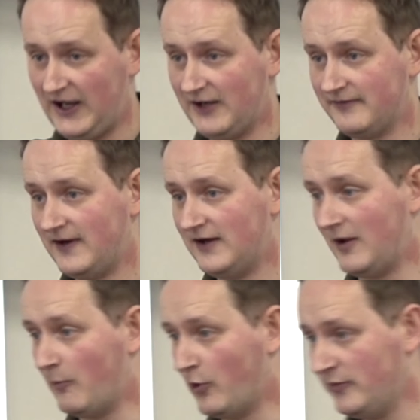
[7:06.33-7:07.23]
In
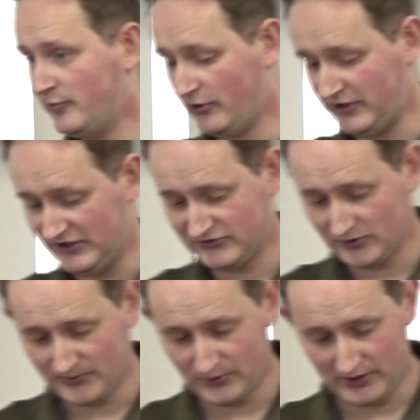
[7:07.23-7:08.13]
fact, at one point, he
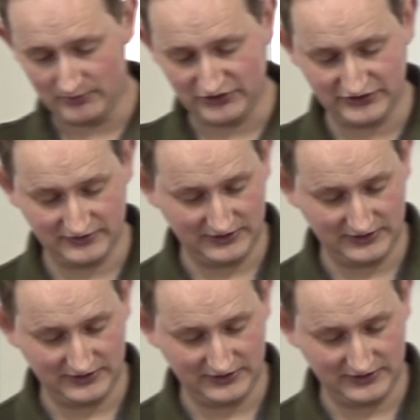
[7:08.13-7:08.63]
stopped, what he, was,